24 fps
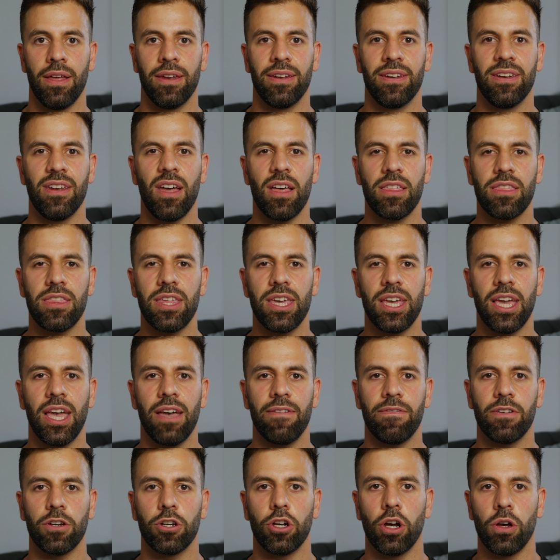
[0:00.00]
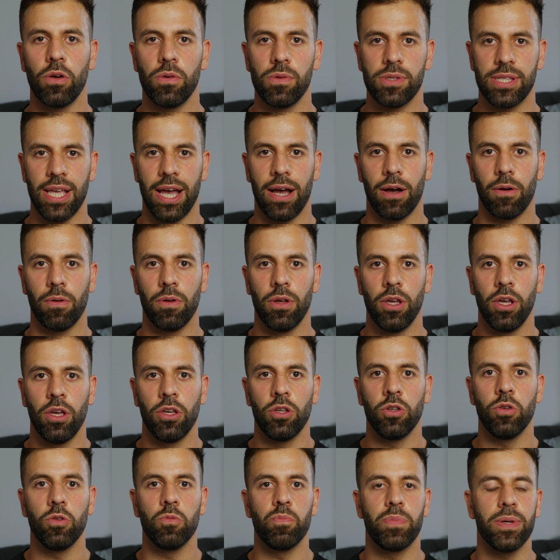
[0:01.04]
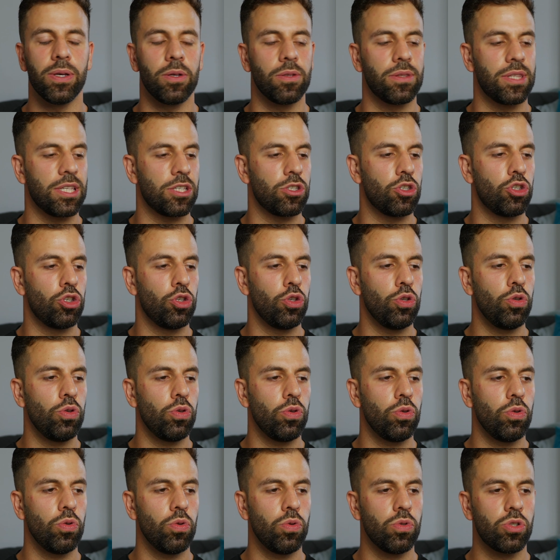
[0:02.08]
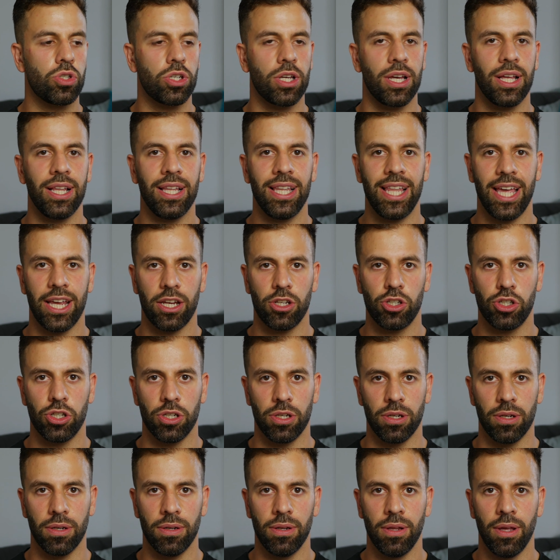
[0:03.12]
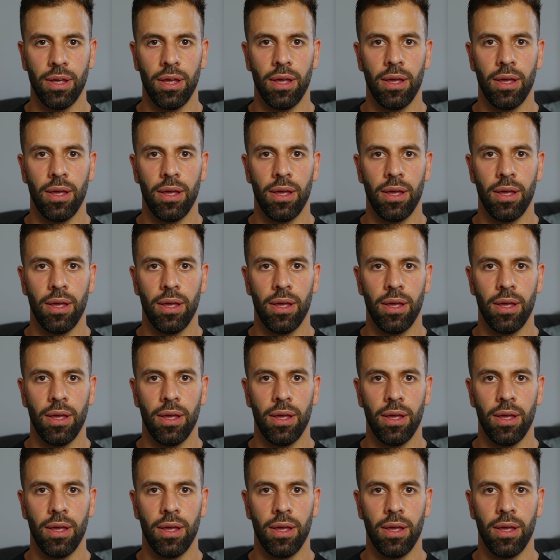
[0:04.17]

Nothing ever goes out. You build this huge collection,